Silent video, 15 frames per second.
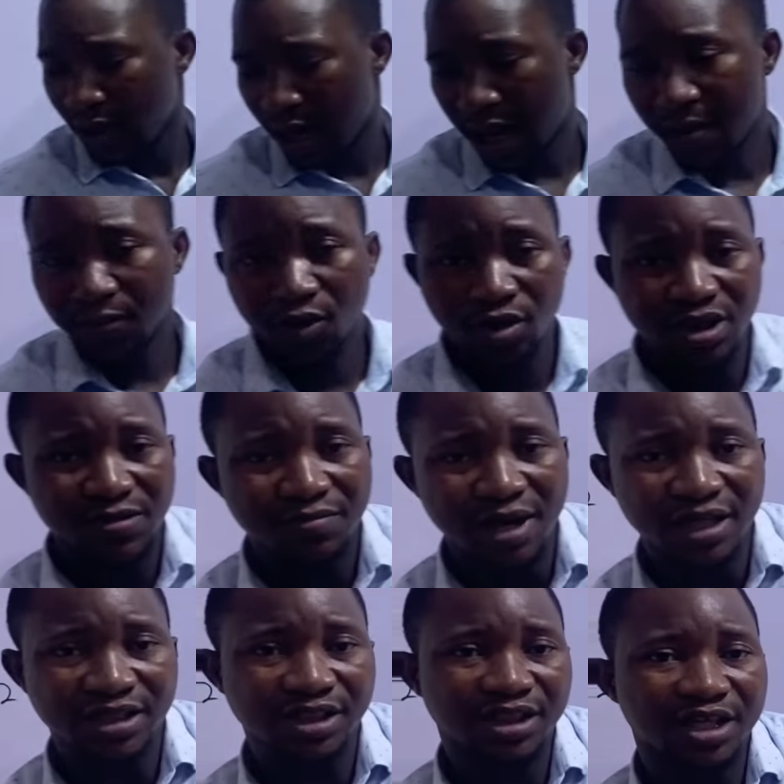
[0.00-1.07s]
I'm not
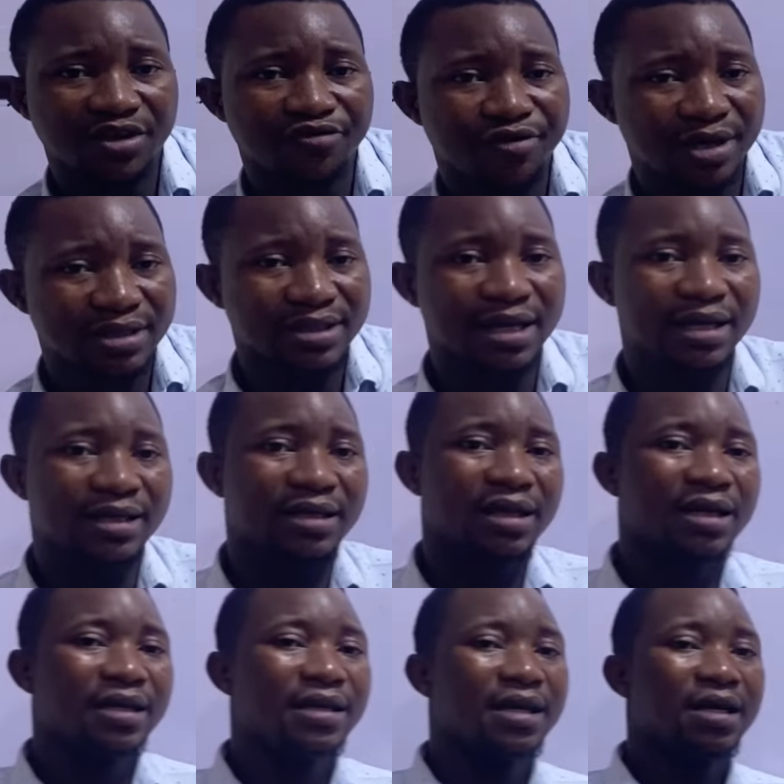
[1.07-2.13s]
much interested
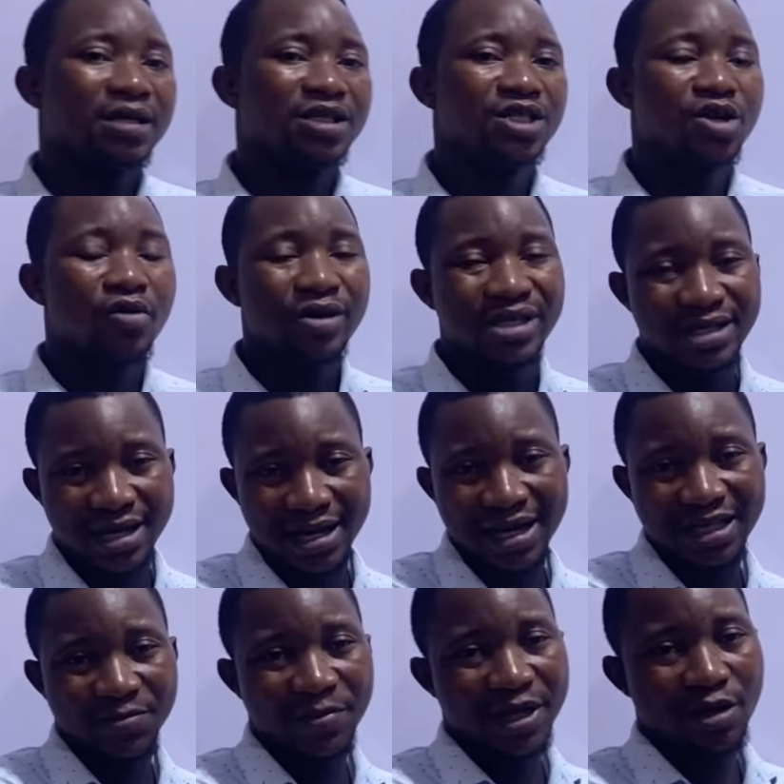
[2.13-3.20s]
in the theoretical
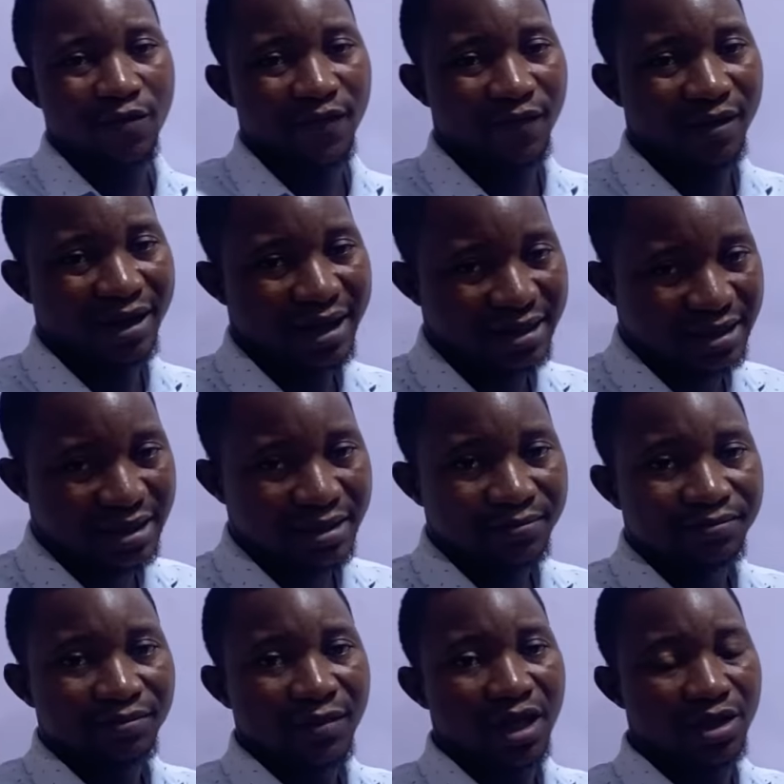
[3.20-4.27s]
aspect of this
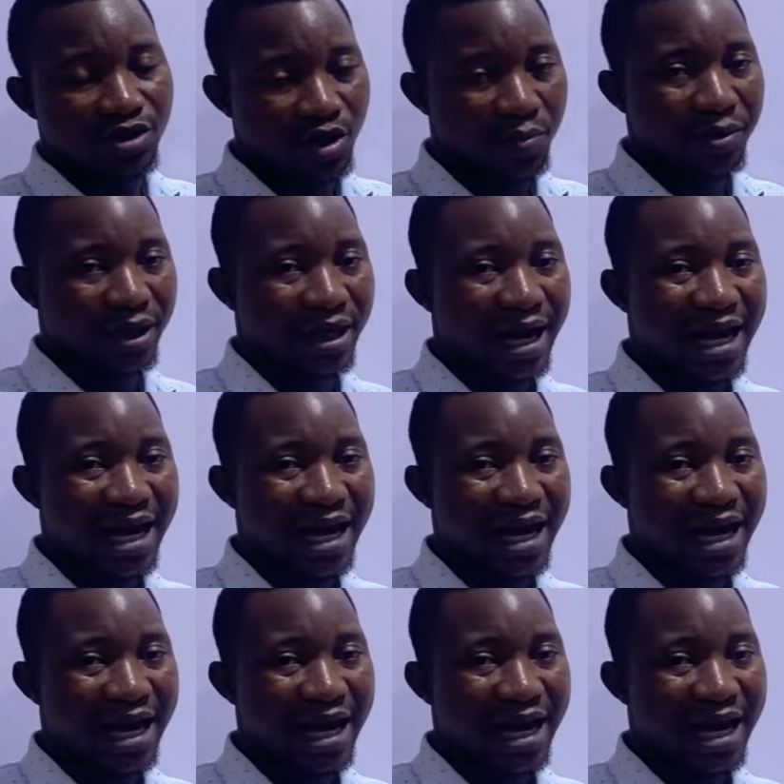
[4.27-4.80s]
topic.